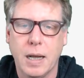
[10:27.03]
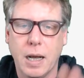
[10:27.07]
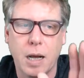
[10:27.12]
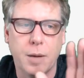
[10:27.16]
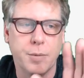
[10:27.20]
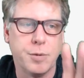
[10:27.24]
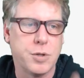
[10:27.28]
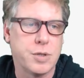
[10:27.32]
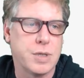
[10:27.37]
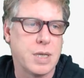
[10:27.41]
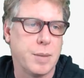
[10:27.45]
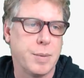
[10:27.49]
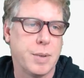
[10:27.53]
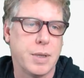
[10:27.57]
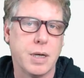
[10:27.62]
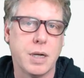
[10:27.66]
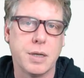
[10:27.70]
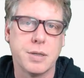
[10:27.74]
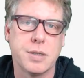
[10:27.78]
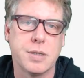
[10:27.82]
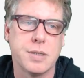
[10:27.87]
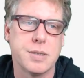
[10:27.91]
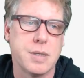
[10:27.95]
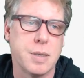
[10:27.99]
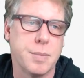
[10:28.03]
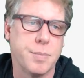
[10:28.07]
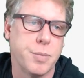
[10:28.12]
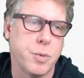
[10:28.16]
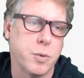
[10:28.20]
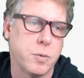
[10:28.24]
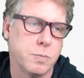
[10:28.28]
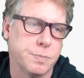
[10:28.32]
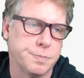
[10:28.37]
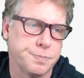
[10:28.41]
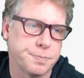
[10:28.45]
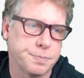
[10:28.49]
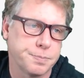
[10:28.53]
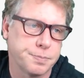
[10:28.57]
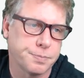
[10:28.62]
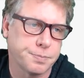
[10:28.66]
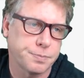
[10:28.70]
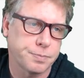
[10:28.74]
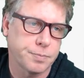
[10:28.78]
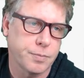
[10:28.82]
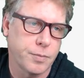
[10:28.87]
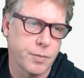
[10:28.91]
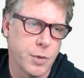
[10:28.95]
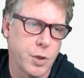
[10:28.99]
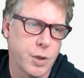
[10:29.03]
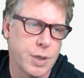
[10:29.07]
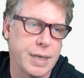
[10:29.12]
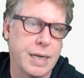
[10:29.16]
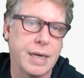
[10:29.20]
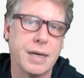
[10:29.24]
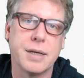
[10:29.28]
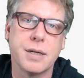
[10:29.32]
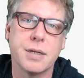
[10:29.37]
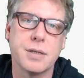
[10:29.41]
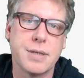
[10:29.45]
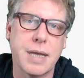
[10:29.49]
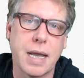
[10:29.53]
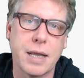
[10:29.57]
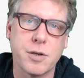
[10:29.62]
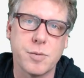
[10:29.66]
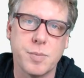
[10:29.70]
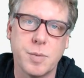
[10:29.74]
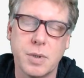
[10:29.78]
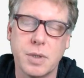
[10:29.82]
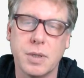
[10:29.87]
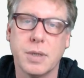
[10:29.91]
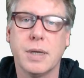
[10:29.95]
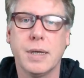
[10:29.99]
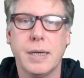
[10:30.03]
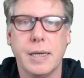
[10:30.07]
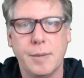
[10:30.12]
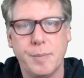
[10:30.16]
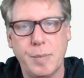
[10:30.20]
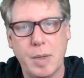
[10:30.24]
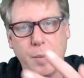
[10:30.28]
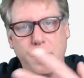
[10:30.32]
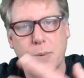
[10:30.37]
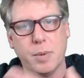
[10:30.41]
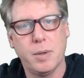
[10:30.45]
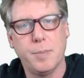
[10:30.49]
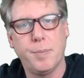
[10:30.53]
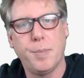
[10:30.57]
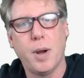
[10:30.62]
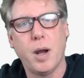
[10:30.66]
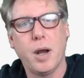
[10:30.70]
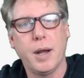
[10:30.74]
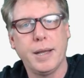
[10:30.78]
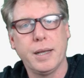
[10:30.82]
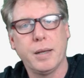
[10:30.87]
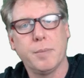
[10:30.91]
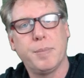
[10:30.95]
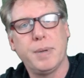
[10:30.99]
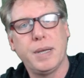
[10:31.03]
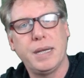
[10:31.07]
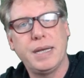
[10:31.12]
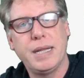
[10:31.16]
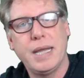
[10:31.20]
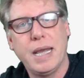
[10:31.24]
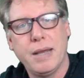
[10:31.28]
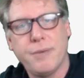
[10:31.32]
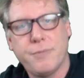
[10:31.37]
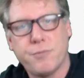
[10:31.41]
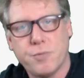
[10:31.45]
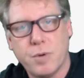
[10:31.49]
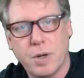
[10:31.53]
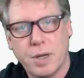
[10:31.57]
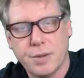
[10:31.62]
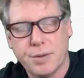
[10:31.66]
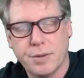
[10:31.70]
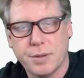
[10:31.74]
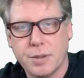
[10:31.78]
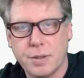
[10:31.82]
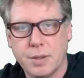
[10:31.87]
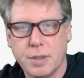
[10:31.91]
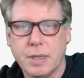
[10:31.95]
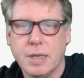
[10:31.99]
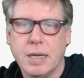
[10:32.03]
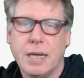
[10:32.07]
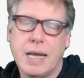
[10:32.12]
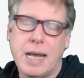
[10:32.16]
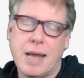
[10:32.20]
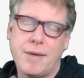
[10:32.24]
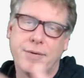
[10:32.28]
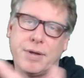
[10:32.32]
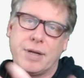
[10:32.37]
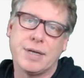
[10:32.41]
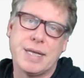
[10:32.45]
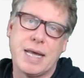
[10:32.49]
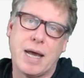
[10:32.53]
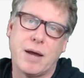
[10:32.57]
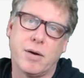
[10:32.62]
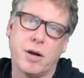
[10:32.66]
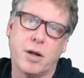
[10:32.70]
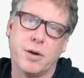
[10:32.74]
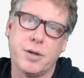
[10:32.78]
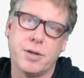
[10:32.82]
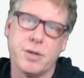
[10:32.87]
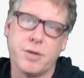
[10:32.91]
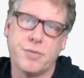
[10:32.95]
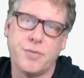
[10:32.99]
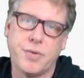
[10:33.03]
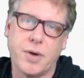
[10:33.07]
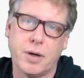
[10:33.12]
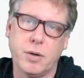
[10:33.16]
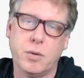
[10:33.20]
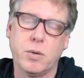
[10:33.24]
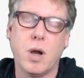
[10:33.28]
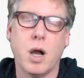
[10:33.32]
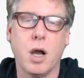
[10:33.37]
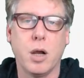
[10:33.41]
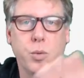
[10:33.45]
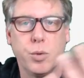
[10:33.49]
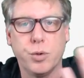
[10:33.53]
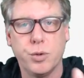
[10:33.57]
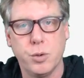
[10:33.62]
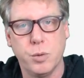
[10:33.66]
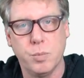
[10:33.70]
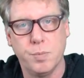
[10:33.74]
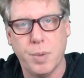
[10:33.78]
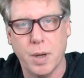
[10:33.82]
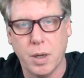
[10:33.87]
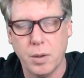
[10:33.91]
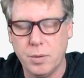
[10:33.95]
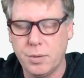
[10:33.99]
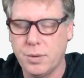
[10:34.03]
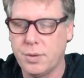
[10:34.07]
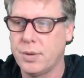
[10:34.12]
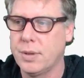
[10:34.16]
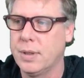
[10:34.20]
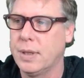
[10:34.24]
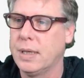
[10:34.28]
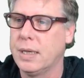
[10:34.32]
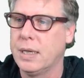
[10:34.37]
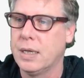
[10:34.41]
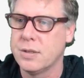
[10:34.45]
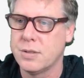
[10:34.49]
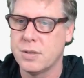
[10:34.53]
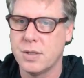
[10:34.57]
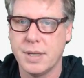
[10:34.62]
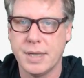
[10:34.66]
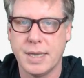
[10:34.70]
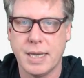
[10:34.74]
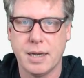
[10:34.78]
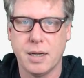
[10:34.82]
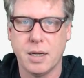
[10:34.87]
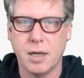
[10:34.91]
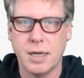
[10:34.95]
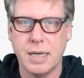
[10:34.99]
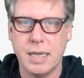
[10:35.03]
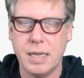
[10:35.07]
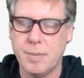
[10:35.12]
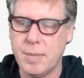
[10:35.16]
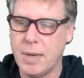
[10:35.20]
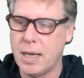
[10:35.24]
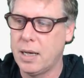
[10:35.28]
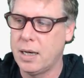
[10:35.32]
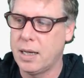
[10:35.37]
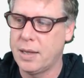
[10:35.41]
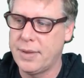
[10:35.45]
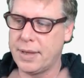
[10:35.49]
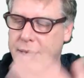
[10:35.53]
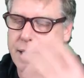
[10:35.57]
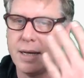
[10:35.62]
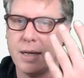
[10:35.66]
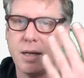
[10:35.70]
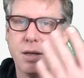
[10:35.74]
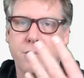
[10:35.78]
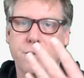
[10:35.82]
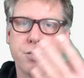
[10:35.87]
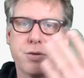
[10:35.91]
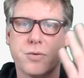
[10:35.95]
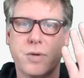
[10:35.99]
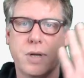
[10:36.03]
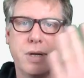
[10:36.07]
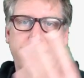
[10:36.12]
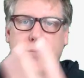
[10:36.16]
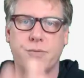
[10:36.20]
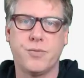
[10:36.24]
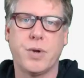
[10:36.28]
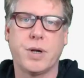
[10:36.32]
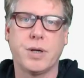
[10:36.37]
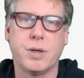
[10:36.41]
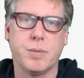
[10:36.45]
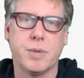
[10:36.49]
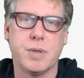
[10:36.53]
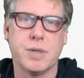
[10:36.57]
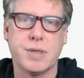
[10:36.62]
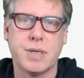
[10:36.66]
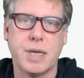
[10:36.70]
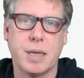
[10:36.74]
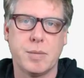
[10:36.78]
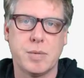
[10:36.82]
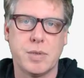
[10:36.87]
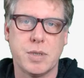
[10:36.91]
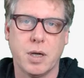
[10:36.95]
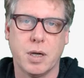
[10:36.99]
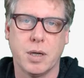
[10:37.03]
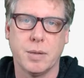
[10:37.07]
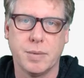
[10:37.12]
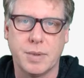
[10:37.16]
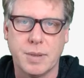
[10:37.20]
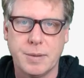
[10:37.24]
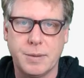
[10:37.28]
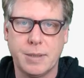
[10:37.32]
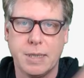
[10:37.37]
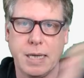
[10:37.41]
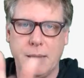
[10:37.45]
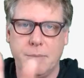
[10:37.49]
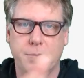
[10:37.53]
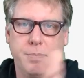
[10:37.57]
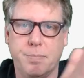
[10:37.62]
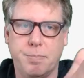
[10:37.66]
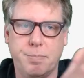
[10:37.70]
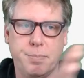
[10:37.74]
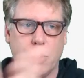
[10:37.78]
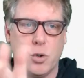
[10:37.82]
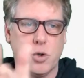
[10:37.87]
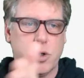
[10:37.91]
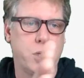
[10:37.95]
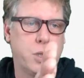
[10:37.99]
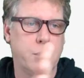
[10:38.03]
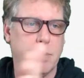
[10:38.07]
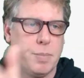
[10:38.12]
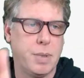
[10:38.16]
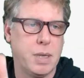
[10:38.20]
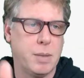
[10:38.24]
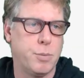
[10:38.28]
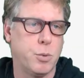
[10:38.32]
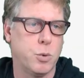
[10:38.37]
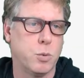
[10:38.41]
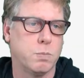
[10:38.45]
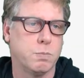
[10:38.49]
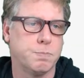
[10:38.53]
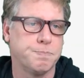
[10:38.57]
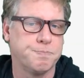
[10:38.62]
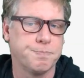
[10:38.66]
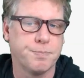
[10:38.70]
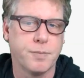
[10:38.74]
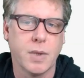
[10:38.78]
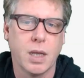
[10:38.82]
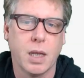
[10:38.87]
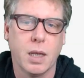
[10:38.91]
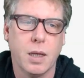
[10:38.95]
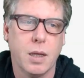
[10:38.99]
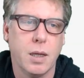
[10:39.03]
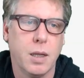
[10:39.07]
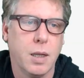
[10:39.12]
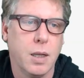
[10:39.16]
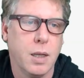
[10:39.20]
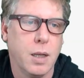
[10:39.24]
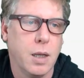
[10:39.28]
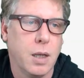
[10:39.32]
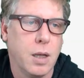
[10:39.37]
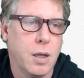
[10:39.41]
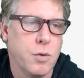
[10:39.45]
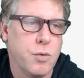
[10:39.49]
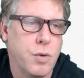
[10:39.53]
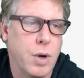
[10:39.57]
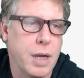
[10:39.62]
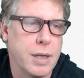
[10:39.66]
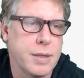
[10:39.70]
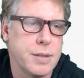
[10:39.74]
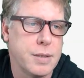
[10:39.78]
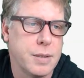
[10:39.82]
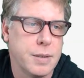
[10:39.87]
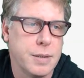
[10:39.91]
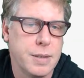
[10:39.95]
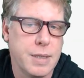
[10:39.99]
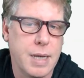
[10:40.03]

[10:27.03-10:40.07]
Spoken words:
I'm just keeping it nice and simple. You can add an attachment. People are buying a PDF rather than having it downloaded in your funnel. I would do both, so they get it on email and they get it on the screen in front of them at the same time. Keep pushing people. Right,